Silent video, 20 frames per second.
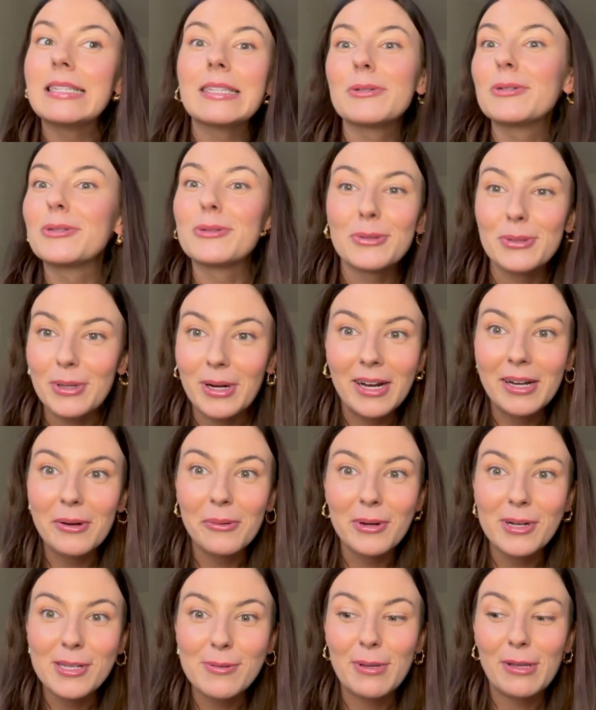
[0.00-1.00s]
Those are the kind of
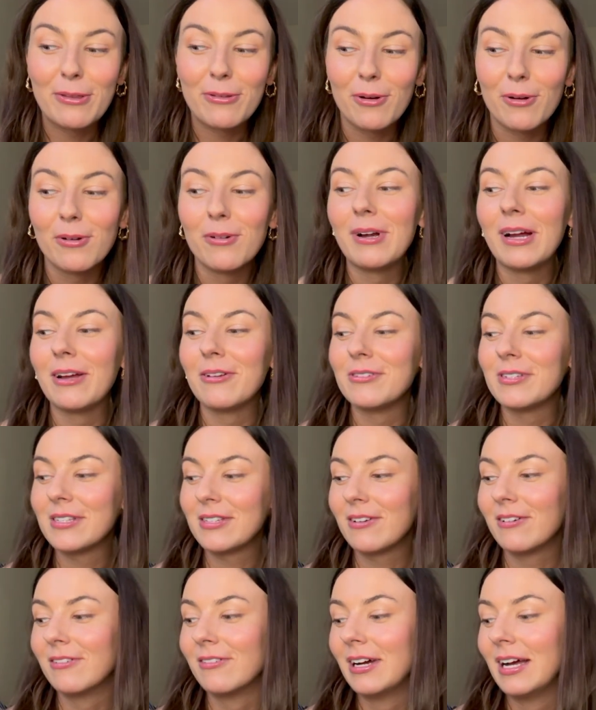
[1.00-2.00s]
words being thrown around.
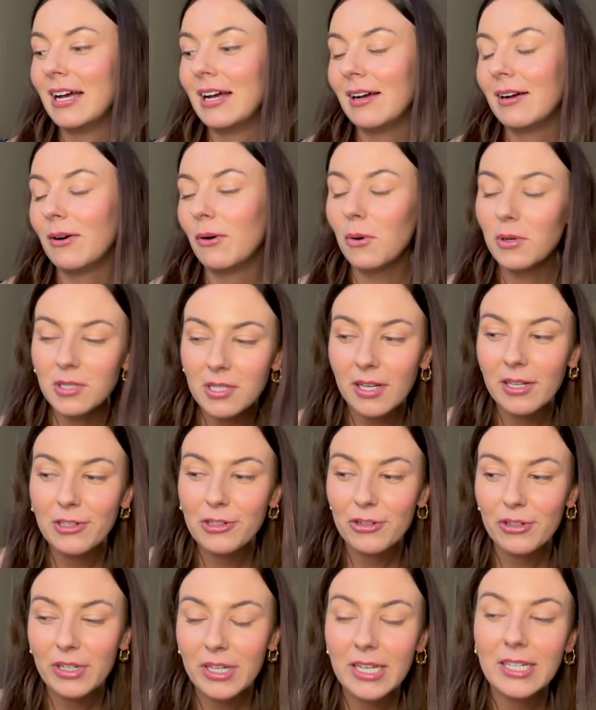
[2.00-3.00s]
So was I
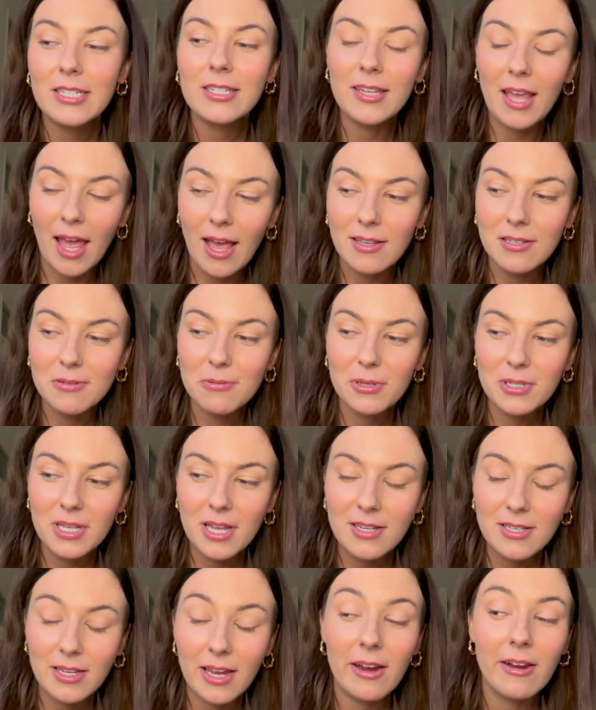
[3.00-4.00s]
intrigued? Yes. Was I
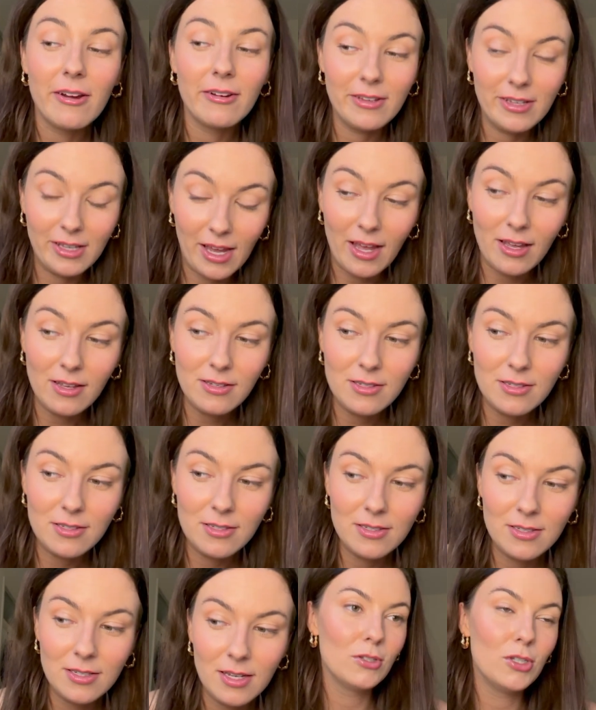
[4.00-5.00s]
scared?
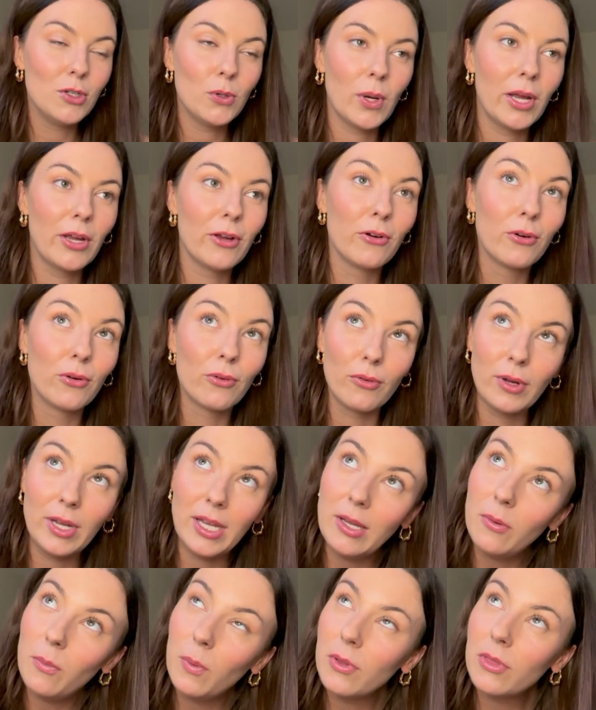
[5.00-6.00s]
Yes. Do I
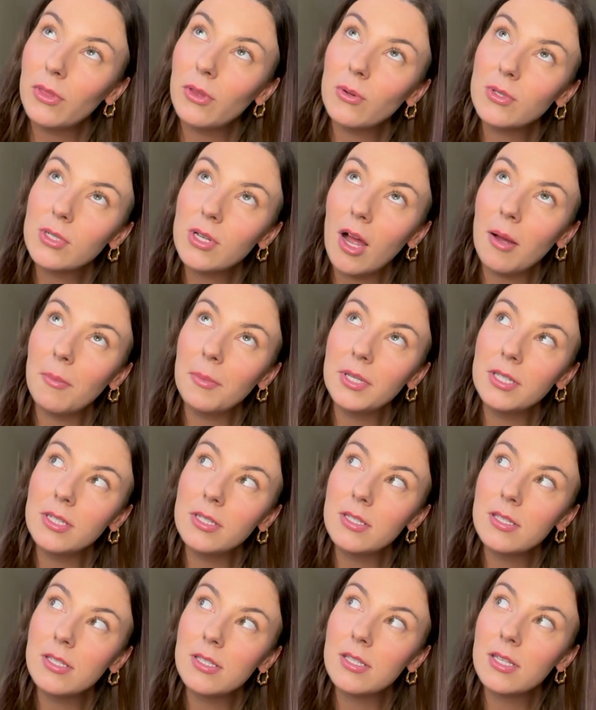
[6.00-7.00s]
agree with those
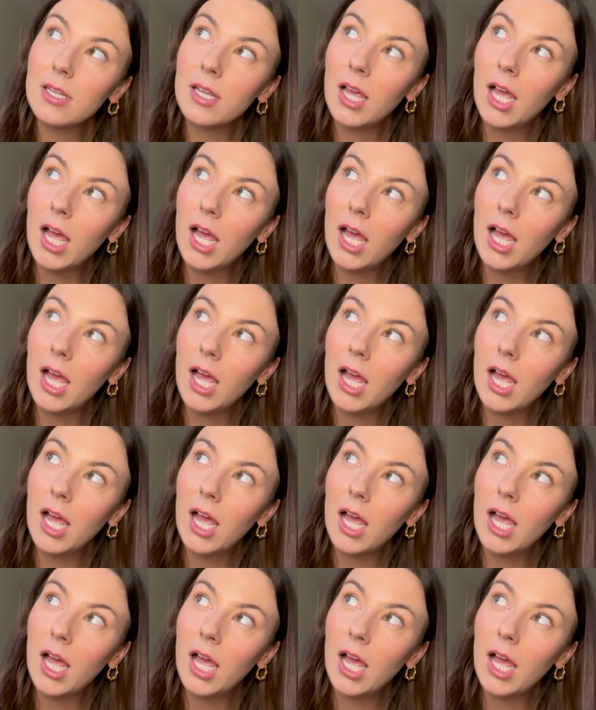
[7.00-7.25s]
comments?